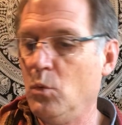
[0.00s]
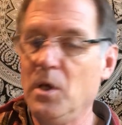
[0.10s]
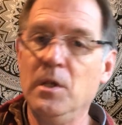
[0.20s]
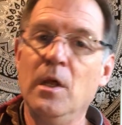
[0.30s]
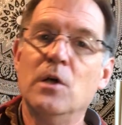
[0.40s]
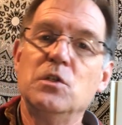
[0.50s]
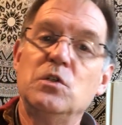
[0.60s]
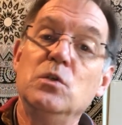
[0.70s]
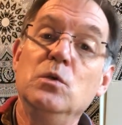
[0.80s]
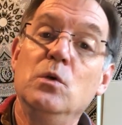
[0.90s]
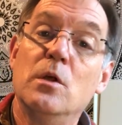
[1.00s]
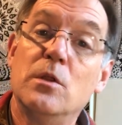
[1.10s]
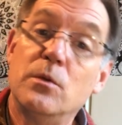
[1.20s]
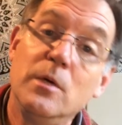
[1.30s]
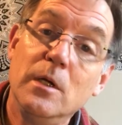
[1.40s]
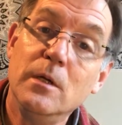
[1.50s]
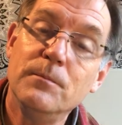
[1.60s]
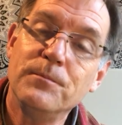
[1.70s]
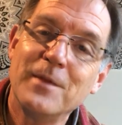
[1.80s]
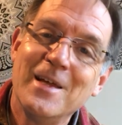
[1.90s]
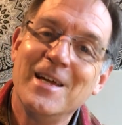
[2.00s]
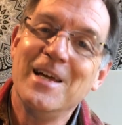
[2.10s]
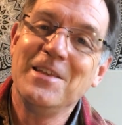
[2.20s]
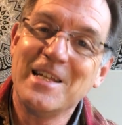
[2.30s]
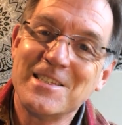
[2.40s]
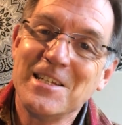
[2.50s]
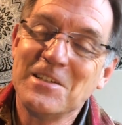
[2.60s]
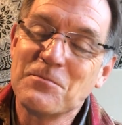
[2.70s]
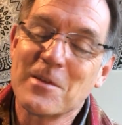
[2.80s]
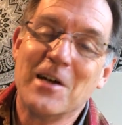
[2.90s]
1, 2, 3. That's it.